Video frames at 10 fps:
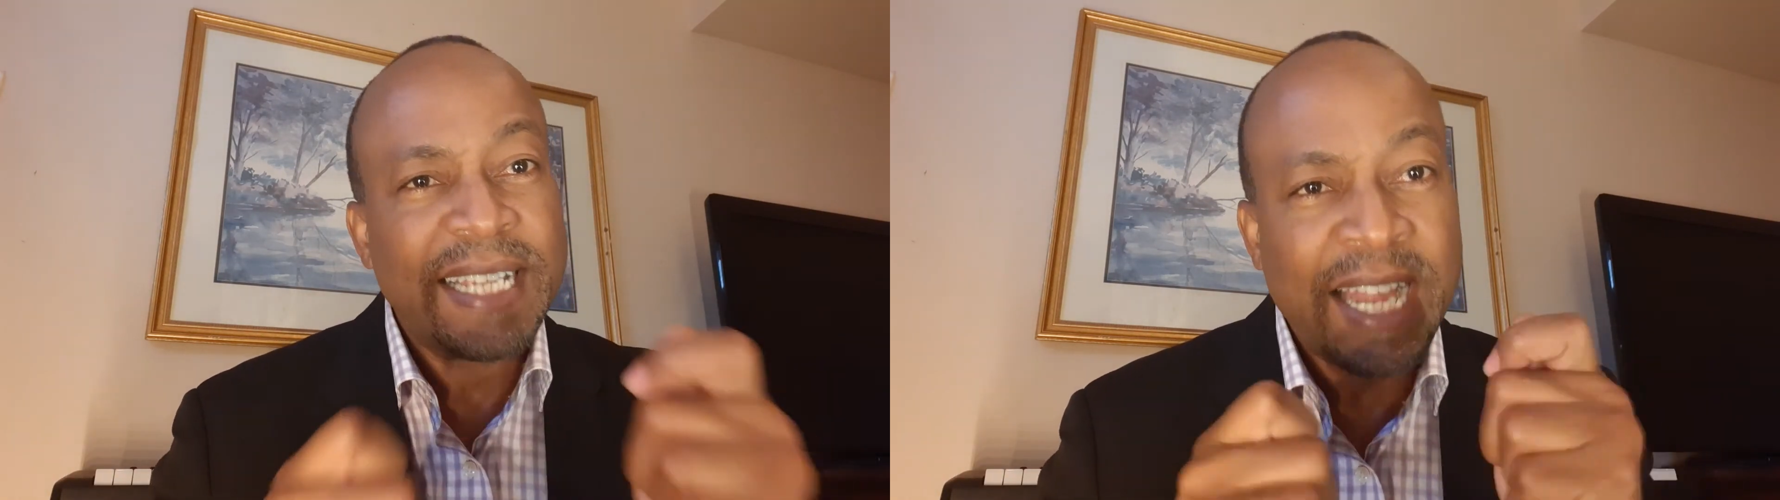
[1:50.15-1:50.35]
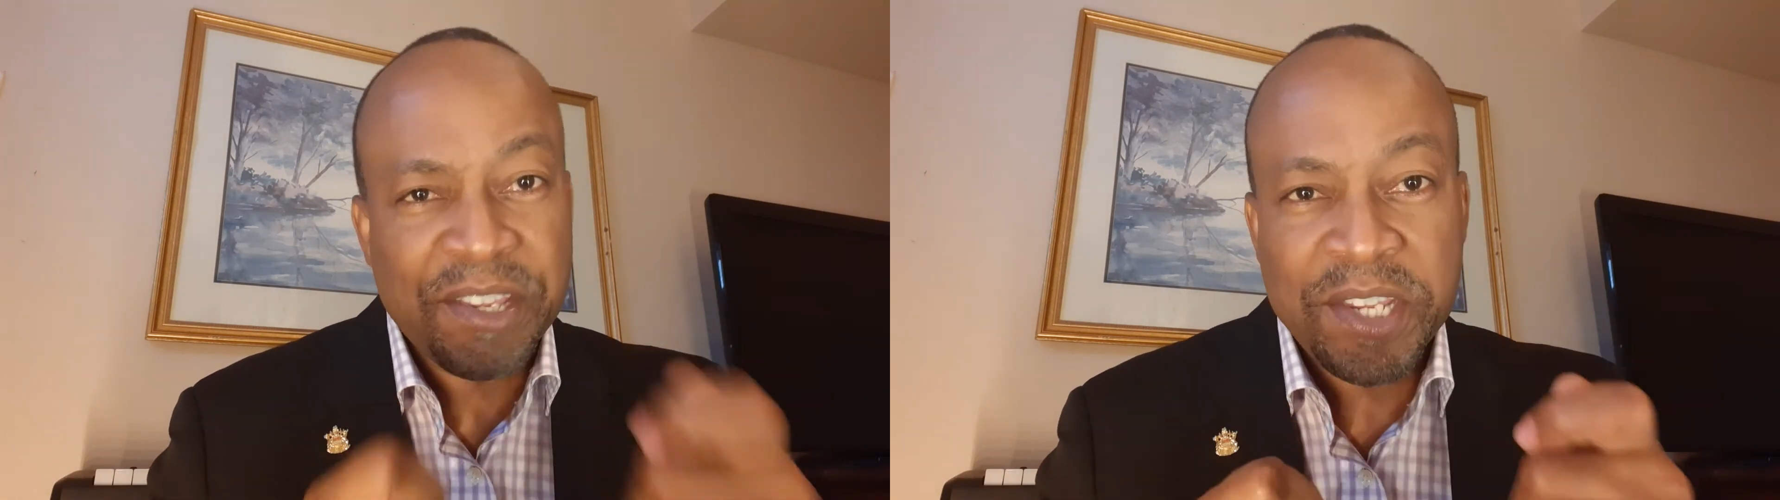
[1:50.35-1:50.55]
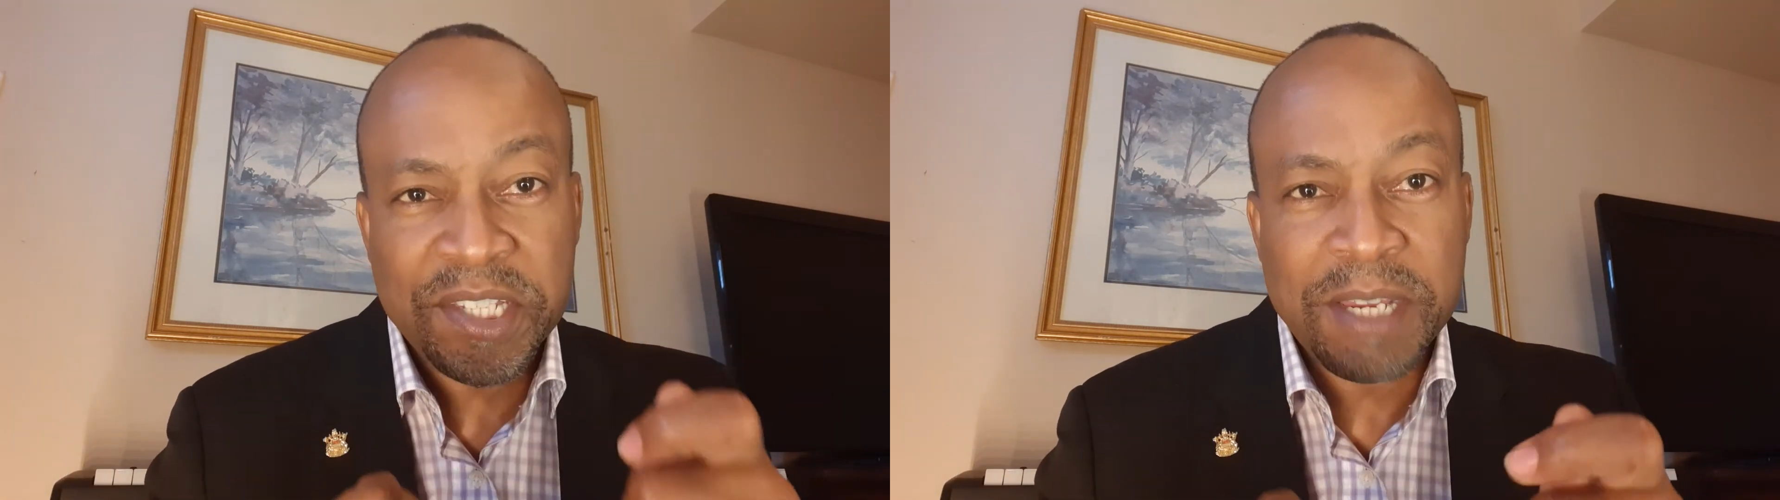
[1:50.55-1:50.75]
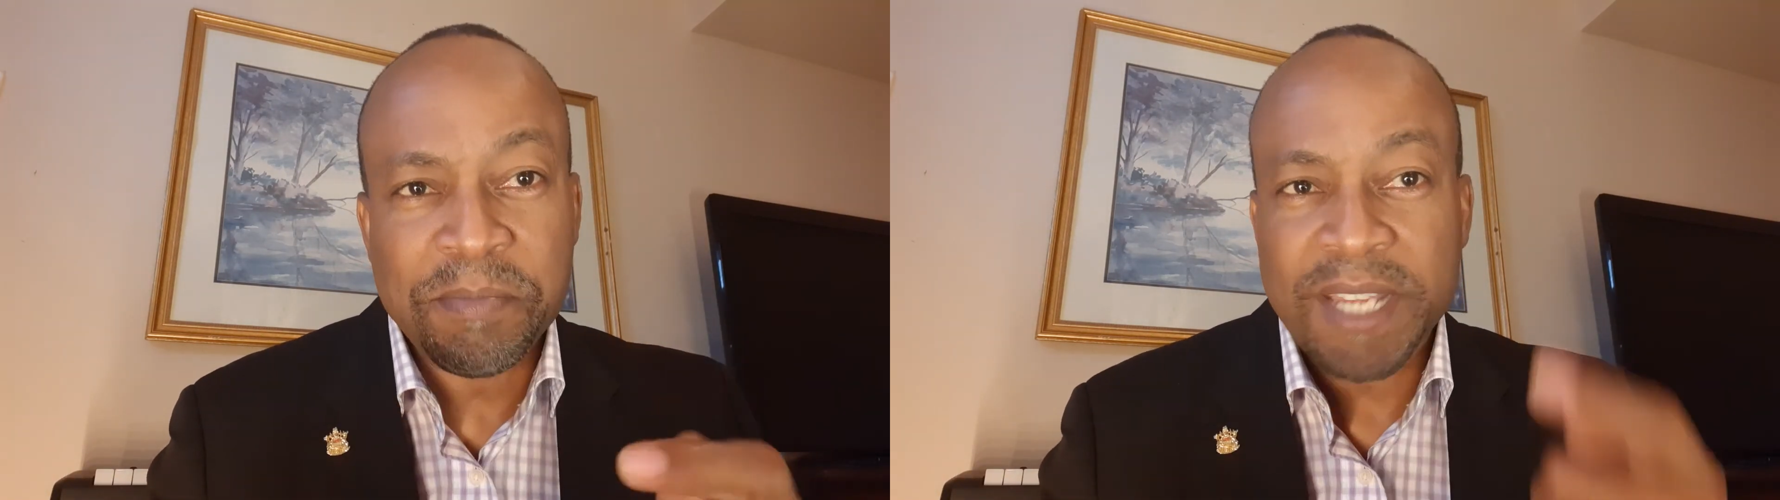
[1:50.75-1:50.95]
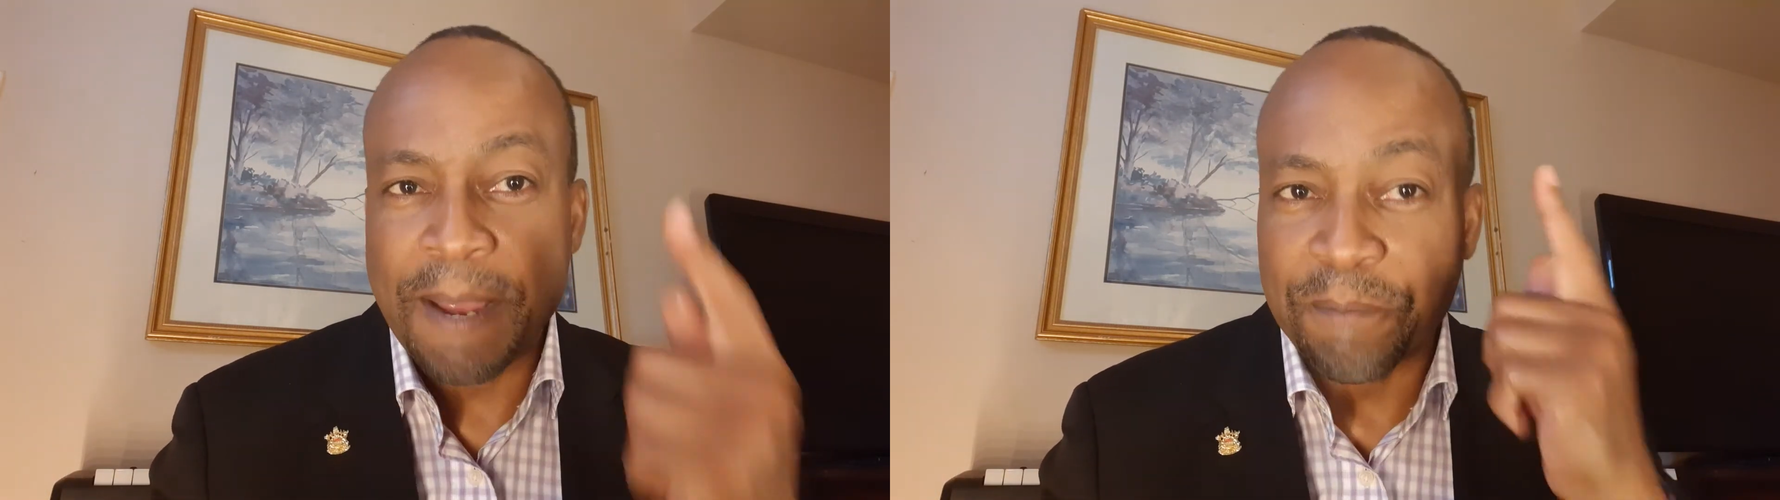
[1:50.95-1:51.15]
At the
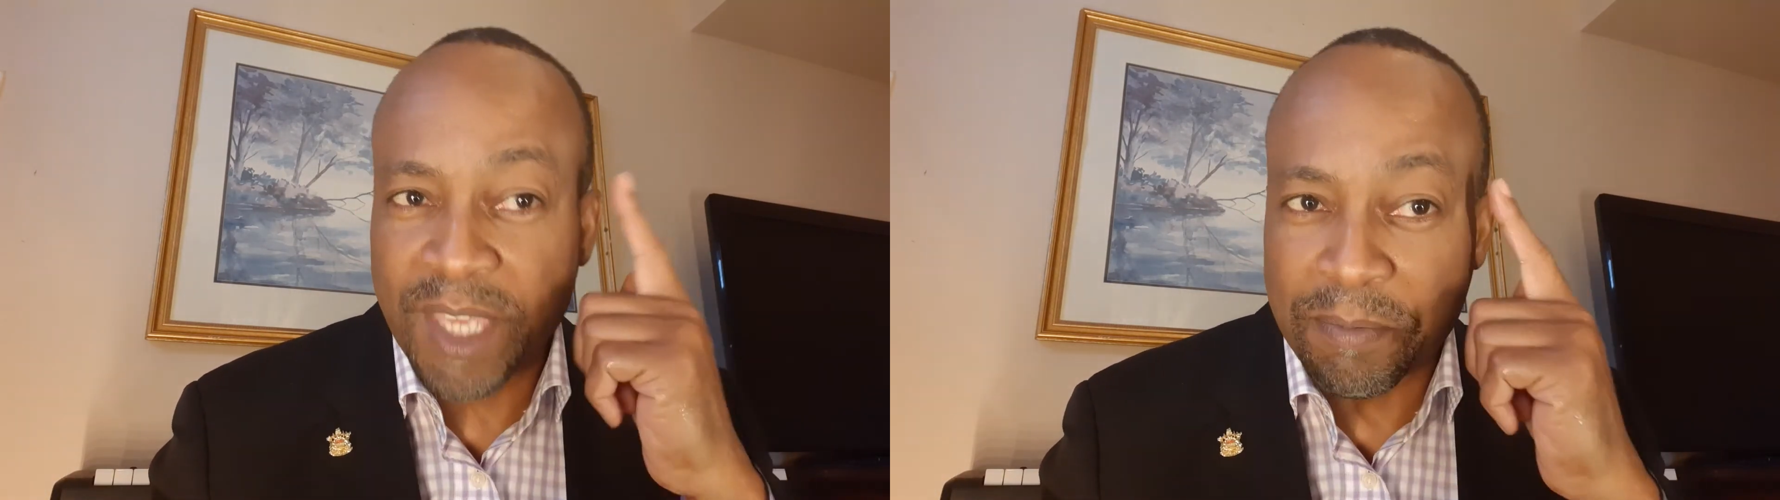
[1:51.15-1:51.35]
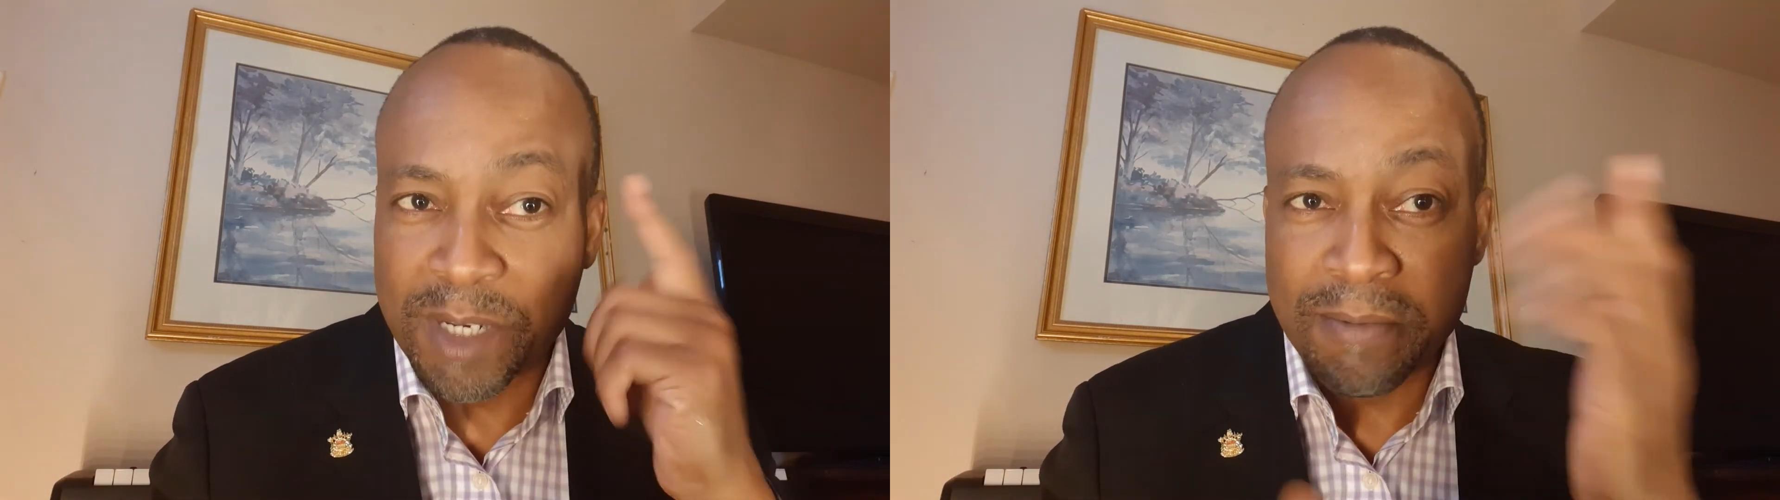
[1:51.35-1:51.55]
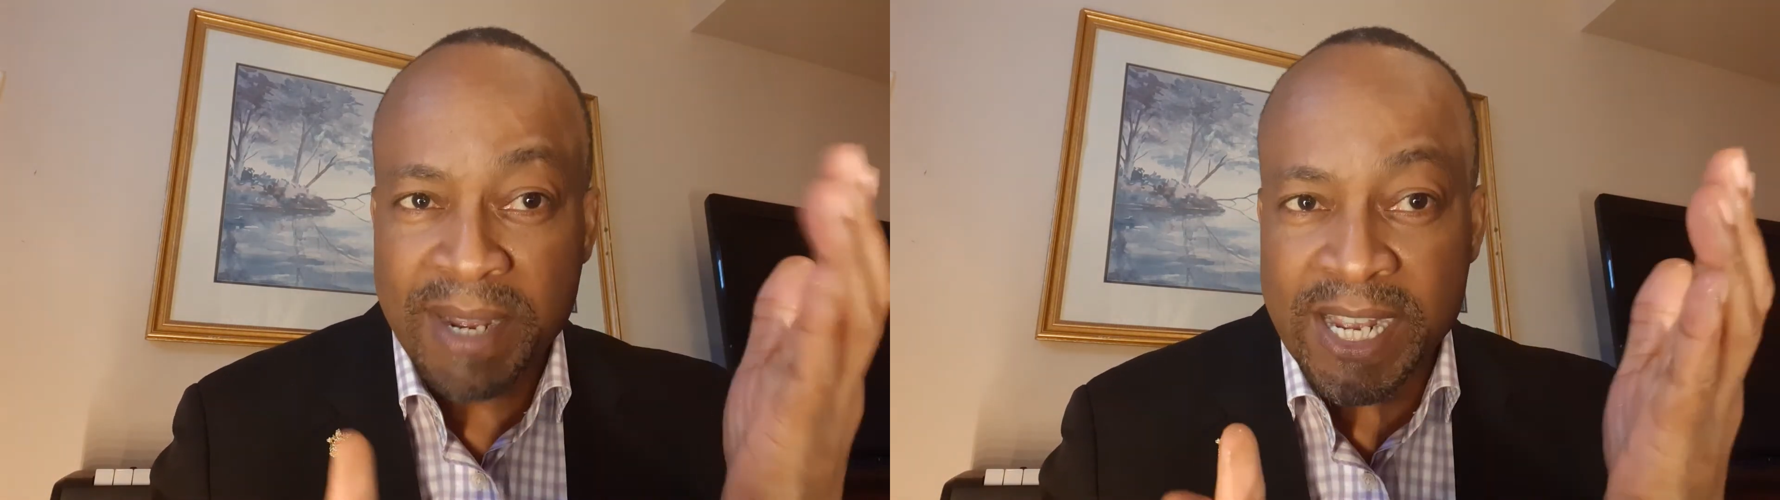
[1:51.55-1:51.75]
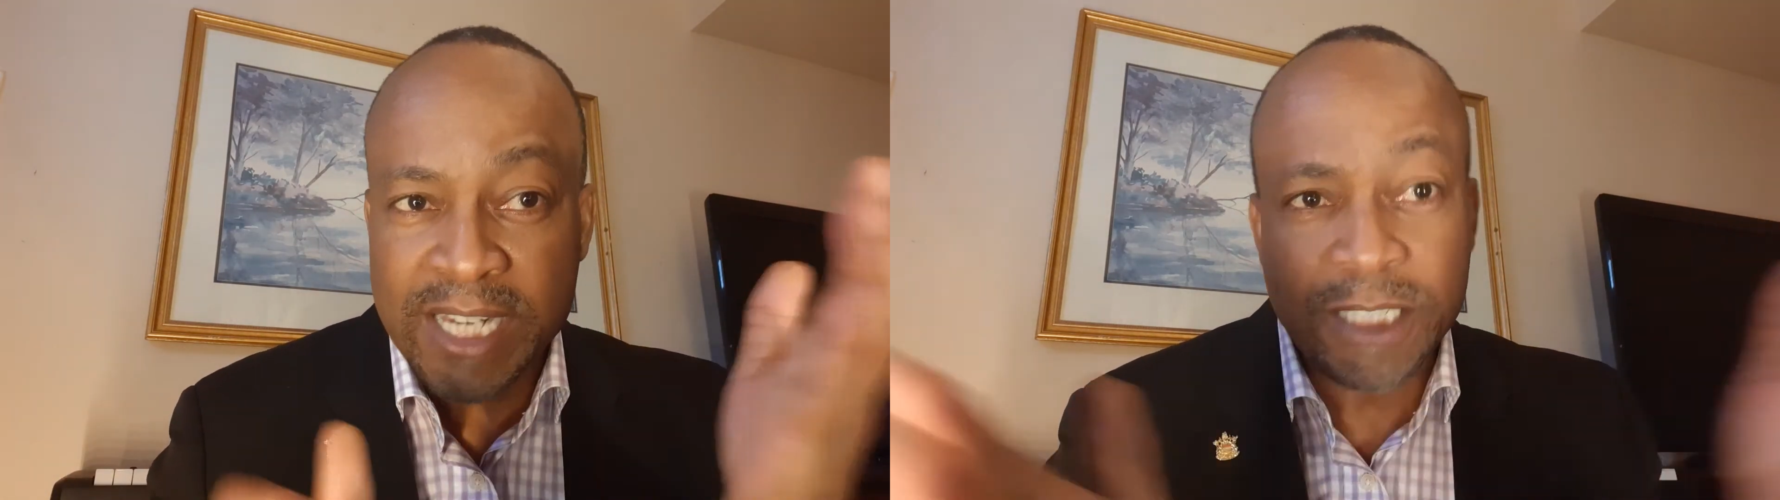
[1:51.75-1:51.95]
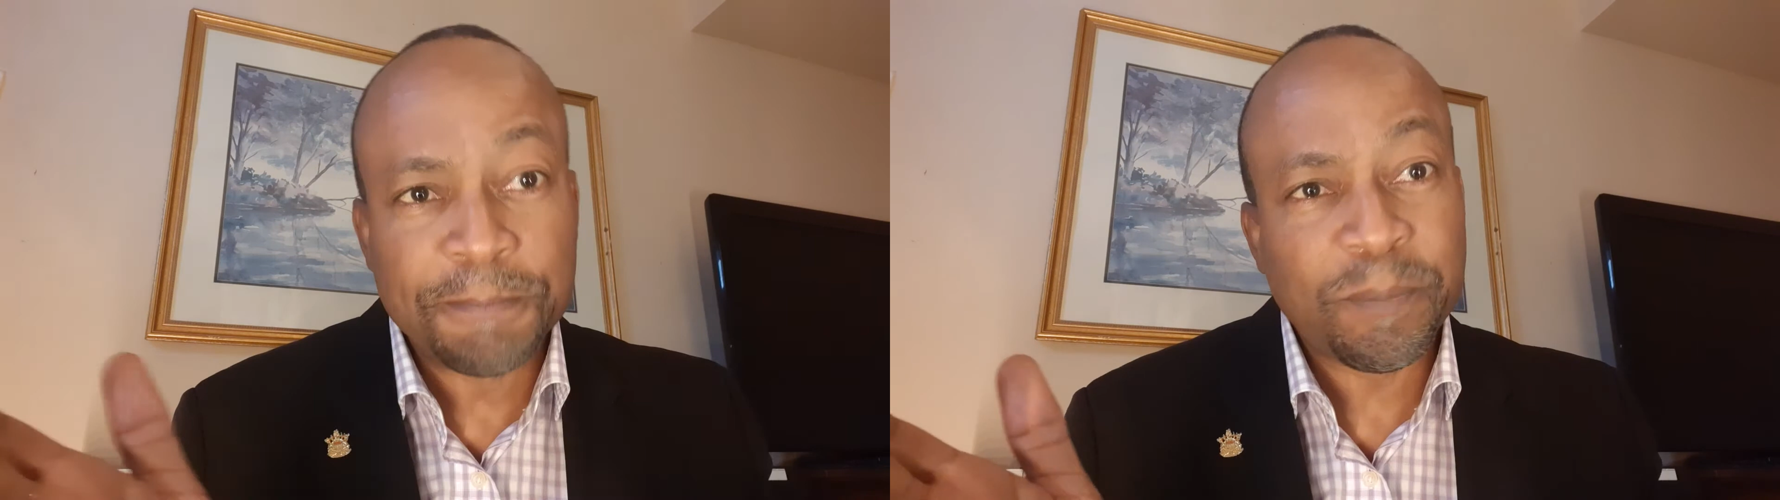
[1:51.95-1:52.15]
same time, keep in
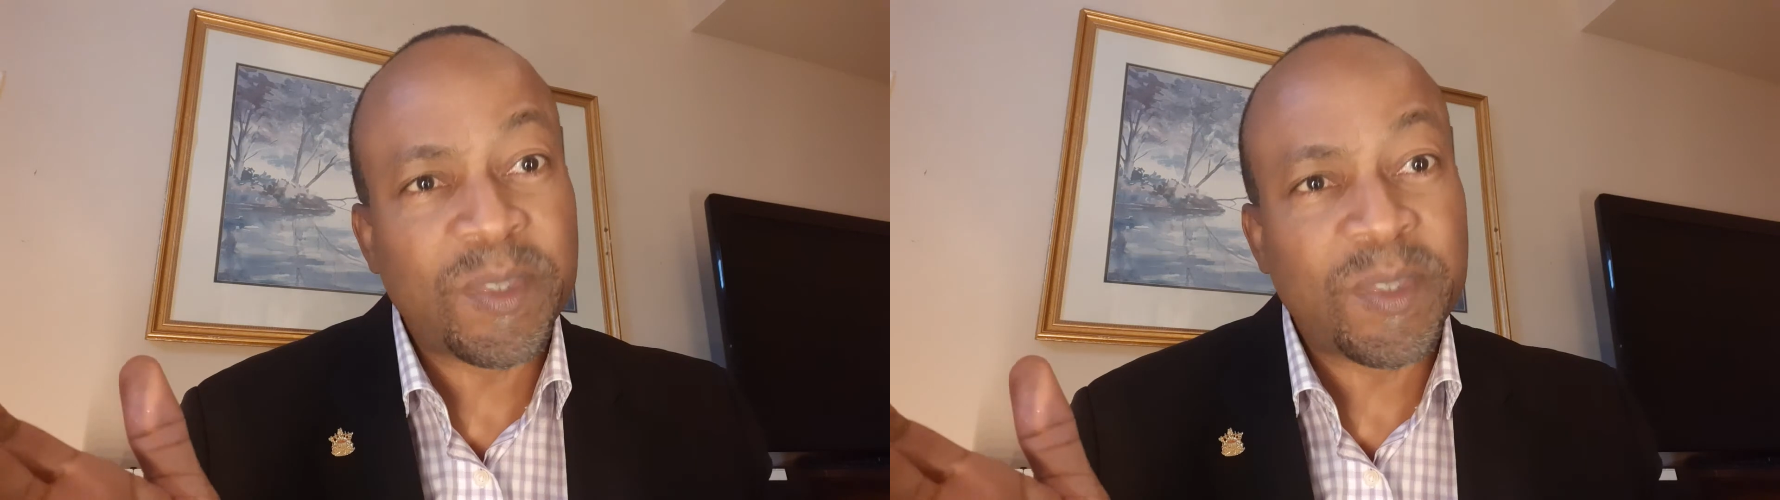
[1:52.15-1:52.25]
mind,